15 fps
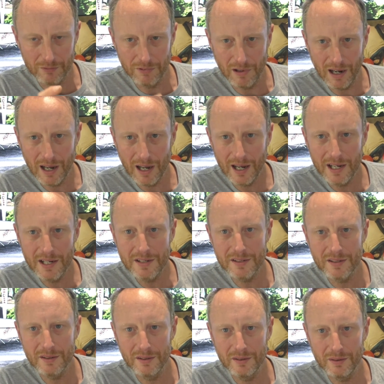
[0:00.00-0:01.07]
ride
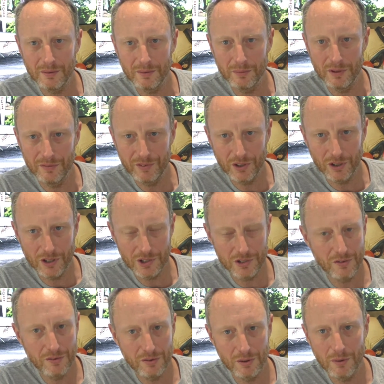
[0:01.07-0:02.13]
with
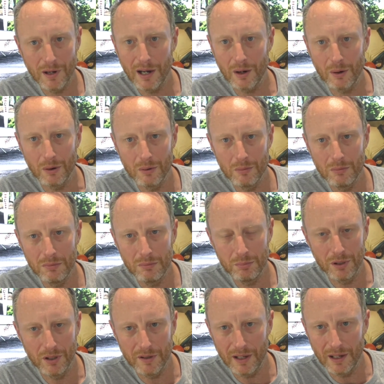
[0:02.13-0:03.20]
caution throughout,
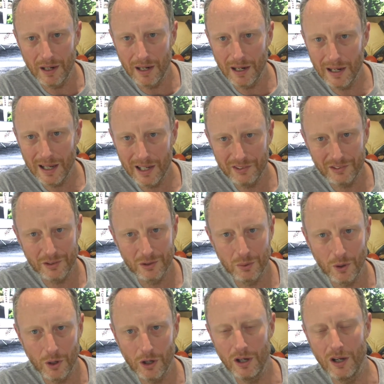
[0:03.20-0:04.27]
but that last
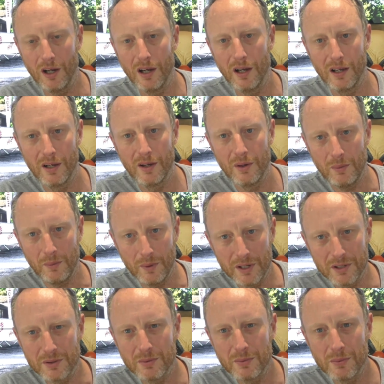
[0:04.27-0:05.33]
quarter
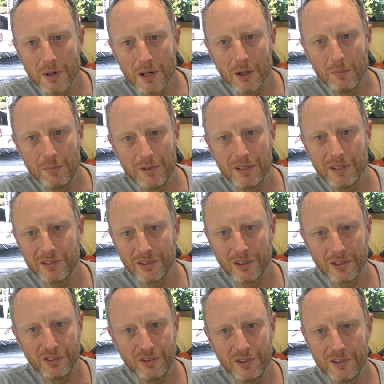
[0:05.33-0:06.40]
where you will be
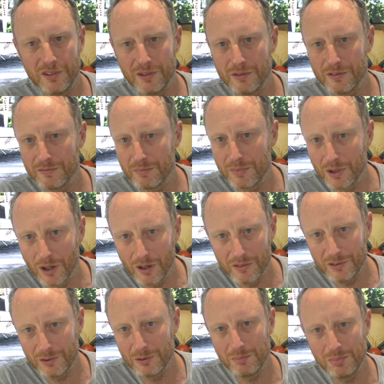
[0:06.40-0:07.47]
exhausted, you have
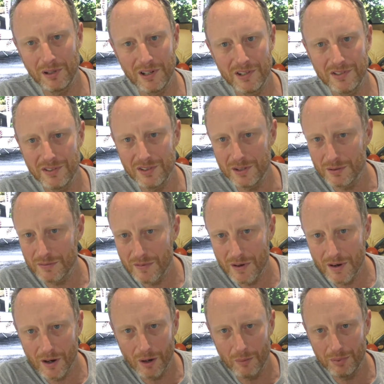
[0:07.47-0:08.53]
gone to a place that you have
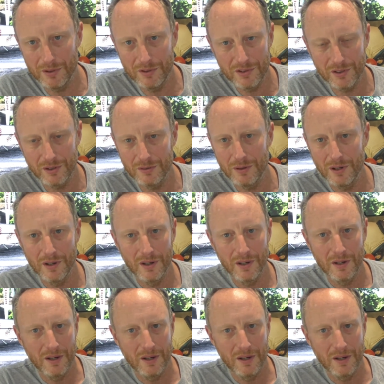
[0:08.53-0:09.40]
not been to,